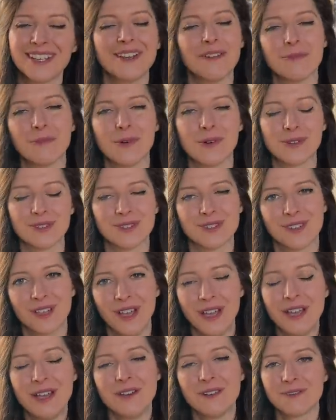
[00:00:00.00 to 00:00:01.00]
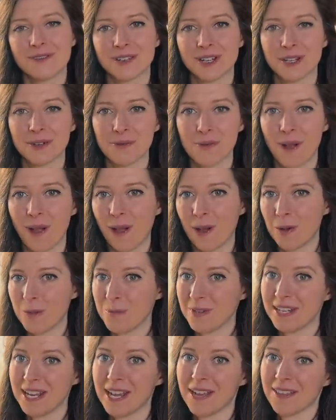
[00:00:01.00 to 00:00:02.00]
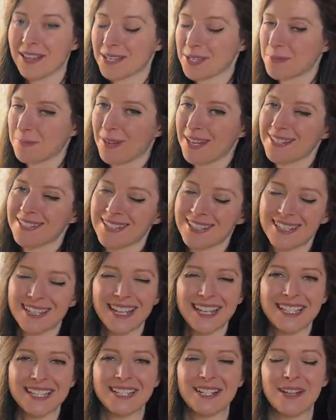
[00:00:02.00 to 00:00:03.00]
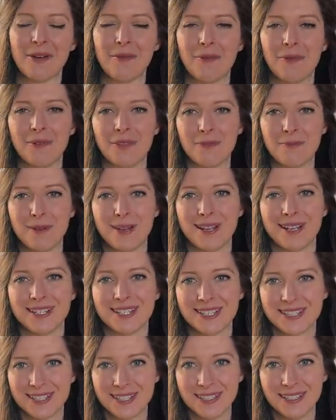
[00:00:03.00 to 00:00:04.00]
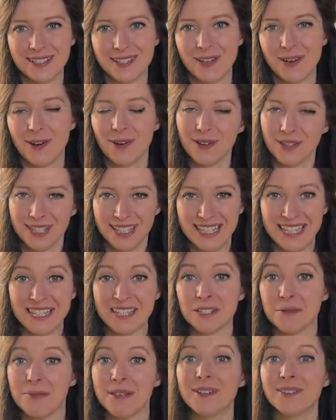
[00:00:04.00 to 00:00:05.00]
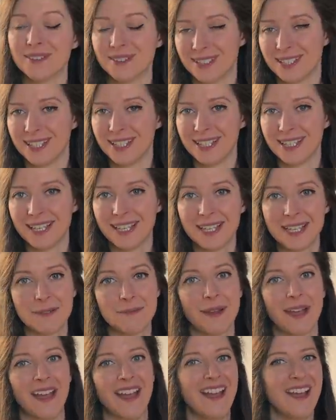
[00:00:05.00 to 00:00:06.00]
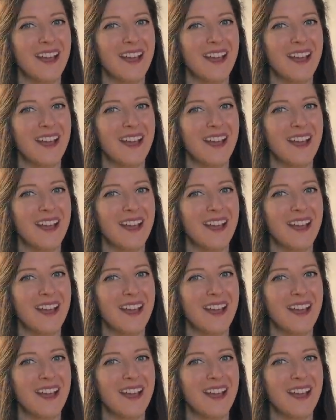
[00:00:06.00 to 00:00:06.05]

It was for a little while, but now that space is taken up with plants that no longer need to be on the heat mat.